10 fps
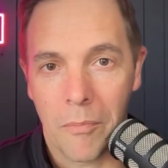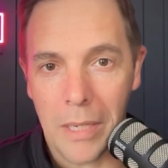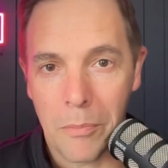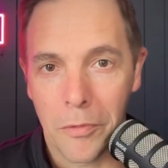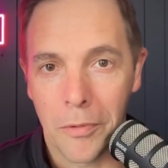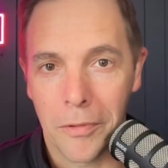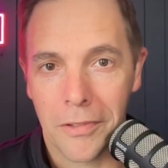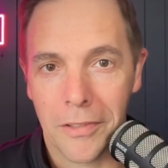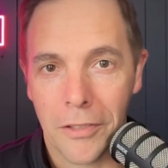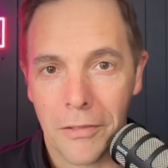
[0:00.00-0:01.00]

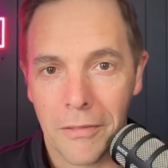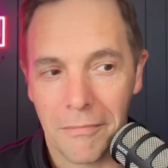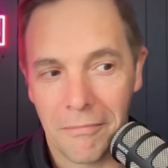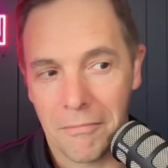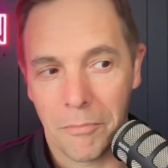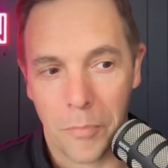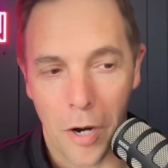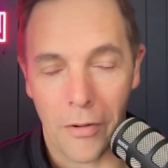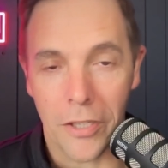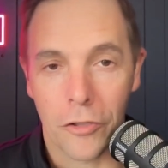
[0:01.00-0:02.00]
people's
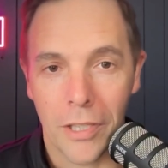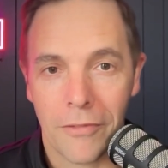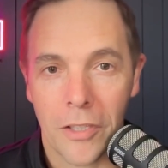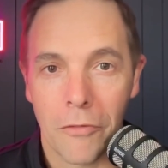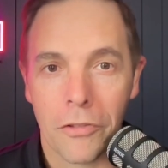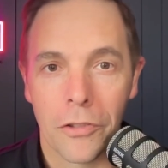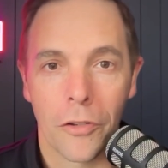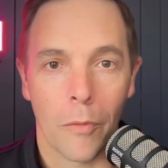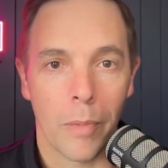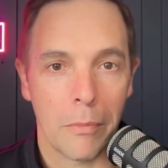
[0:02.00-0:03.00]
priorities shift, you've still
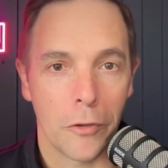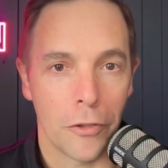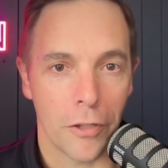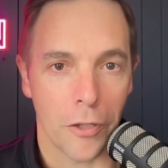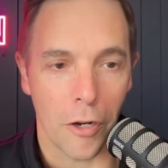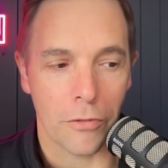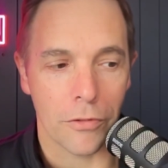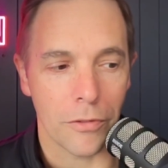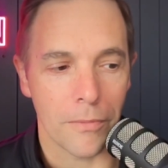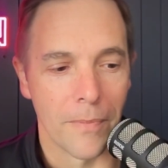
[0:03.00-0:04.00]
got people you can go
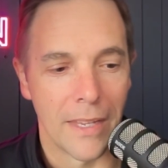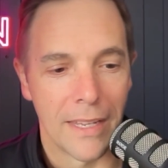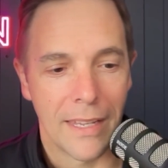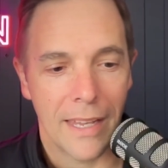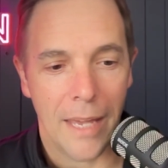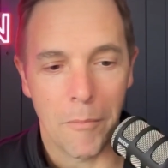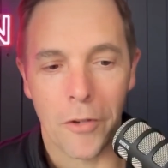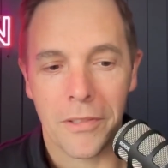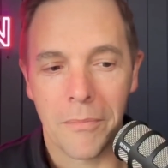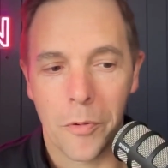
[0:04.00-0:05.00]
to. And
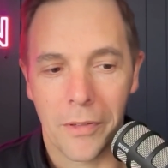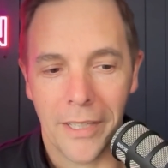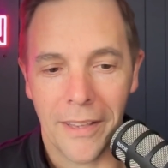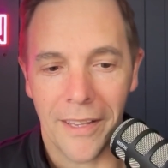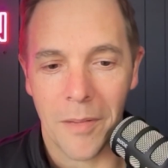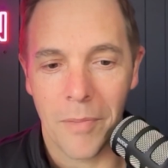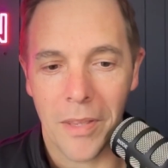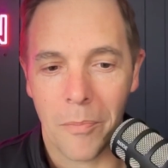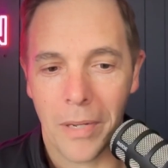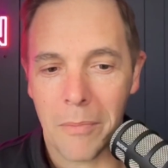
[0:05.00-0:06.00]
most importantly, they can be
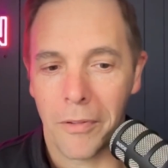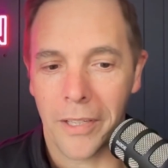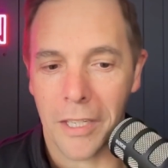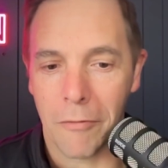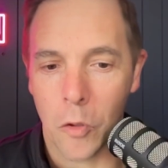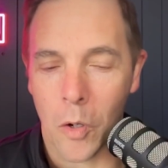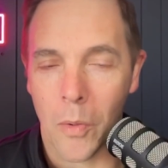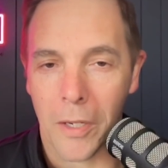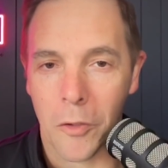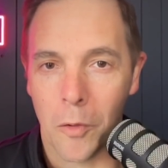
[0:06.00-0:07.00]
the people that give you a
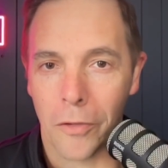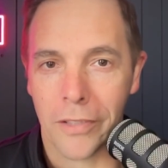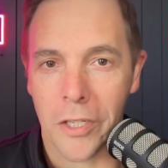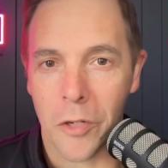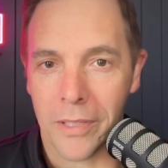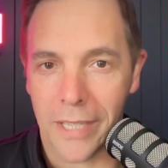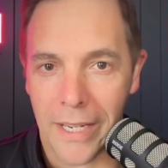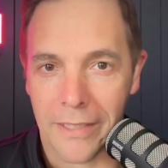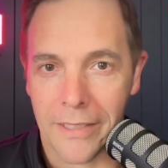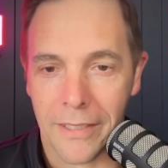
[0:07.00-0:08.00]
quick call or send you a
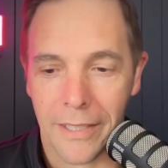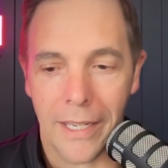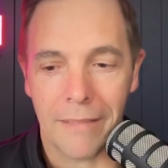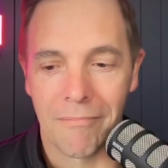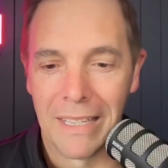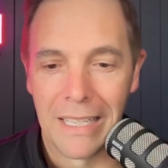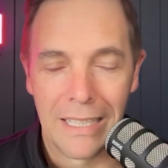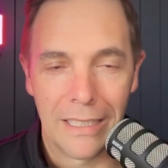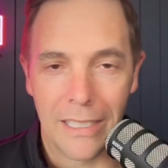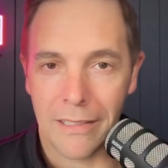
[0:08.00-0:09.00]
text and say,
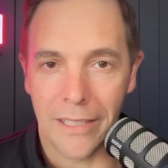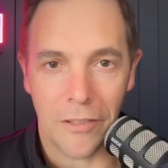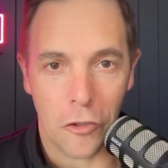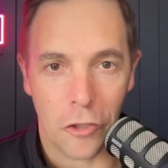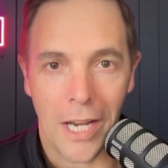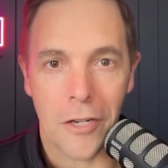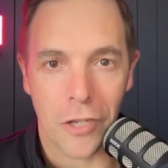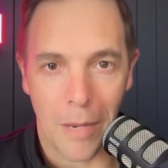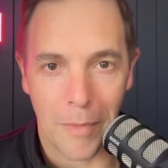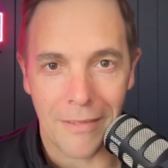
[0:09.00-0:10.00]
listen, there's a change
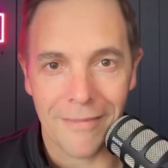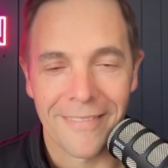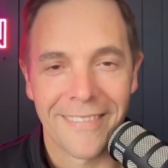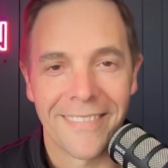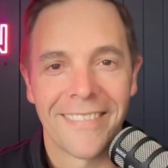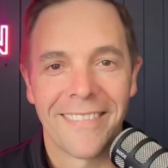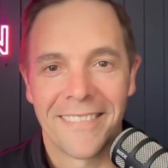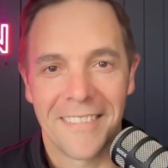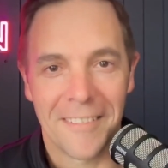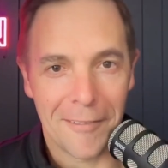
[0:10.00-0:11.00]
coming.
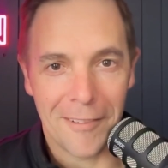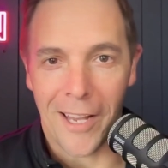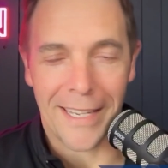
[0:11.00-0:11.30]
I